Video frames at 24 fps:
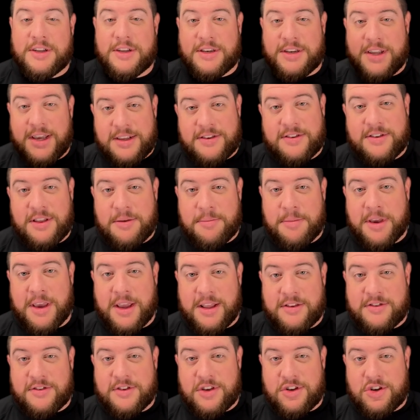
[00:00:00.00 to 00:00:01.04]
to test them
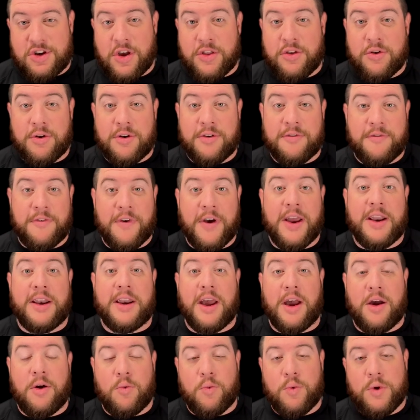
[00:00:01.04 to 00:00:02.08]
against each other and
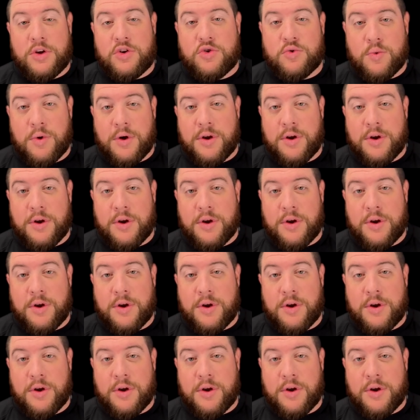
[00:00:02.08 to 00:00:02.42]
find out which